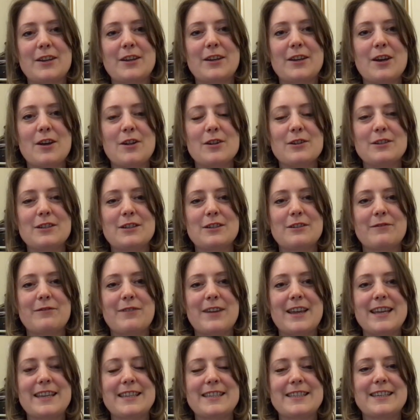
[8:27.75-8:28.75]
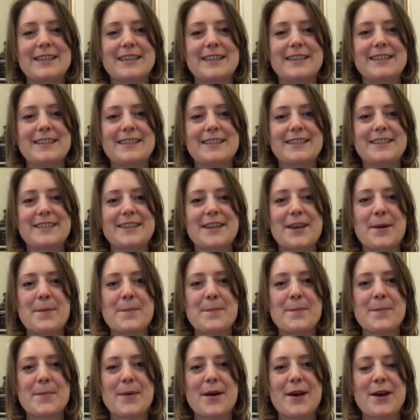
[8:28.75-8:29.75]
cultivated
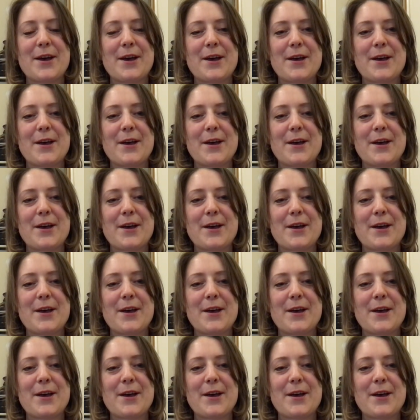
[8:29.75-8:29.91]
some